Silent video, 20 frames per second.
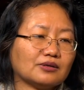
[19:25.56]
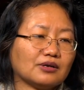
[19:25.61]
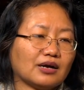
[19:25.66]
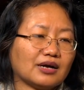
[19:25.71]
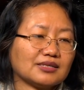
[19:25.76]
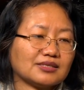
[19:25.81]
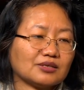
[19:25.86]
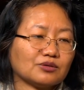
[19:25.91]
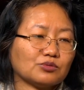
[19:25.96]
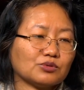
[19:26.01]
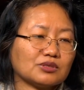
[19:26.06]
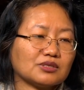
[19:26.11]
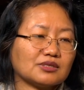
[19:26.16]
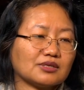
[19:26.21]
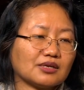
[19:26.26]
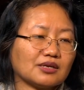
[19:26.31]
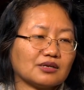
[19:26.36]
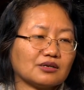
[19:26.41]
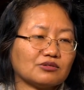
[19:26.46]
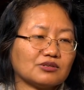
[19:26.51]
as I was
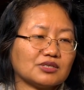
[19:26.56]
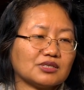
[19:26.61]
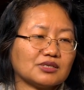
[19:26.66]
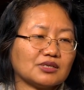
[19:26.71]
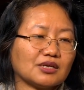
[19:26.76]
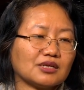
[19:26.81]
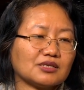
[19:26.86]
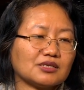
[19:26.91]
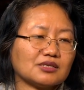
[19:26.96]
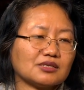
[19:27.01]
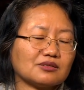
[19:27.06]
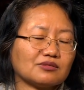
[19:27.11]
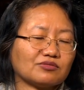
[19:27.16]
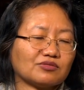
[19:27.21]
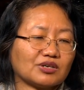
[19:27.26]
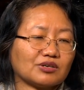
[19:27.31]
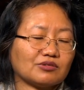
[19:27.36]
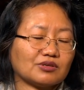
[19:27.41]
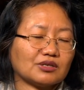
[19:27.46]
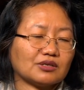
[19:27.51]
saying, Christianity is a
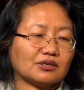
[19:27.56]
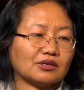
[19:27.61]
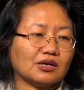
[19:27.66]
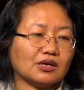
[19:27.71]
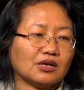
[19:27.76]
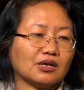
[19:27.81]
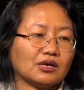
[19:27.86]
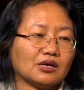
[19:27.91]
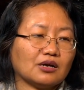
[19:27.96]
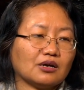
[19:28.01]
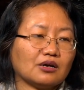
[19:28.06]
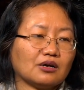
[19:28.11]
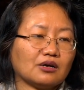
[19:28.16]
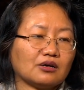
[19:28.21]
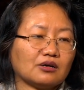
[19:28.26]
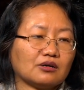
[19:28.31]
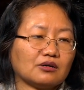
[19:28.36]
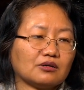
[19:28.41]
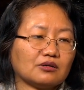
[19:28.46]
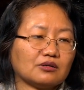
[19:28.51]
very
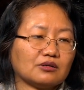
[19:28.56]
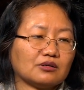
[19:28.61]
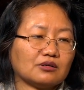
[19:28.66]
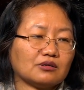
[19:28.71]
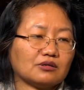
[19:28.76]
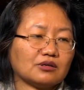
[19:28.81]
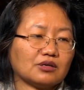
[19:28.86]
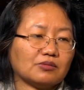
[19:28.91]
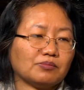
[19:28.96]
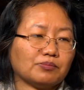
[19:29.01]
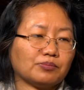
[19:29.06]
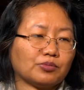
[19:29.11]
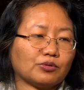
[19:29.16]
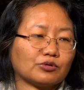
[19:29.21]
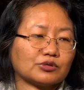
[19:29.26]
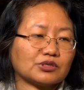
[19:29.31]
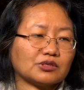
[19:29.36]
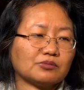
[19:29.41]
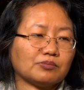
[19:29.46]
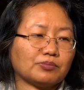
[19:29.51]

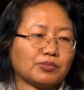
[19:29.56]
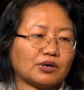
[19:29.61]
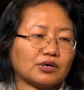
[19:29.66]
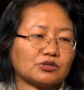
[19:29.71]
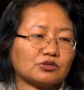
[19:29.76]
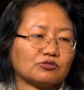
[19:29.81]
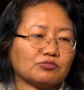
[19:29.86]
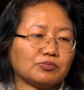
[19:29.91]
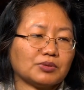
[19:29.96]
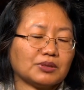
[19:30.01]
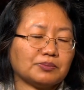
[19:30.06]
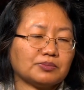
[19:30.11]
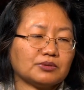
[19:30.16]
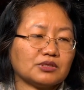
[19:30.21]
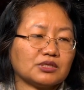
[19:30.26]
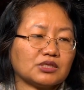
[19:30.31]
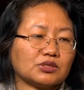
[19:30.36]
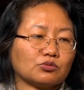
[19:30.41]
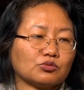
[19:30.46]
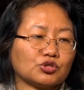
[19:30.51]
important part of
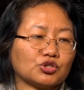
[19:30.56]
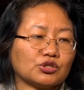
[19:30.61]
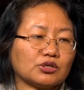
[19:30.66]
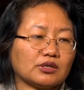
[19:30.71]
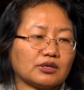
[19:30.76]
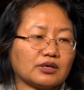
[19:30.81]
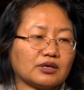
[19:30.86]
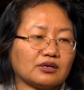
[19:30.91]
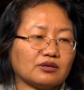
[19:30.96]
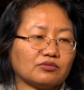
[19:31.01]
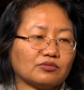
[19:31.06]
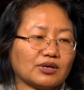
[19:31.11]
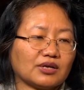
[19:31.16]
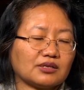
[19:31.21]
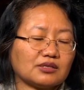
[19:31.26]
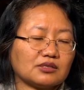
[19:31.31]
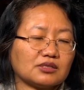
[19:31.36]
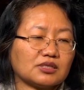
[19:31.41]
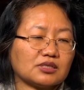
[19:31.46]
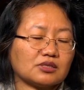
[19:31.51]
people's social life,
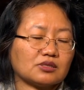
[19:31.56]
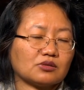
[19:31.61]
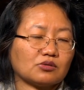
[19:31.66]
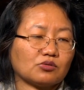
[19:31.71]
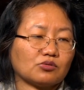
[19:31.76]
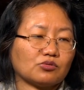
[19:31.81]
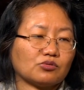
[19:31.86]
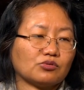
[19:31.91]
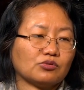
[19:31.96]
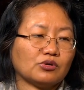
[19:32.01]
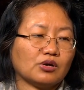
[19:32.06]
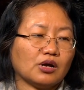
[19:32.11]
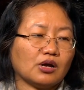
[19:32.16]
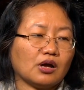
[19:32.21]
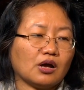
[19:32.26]
and so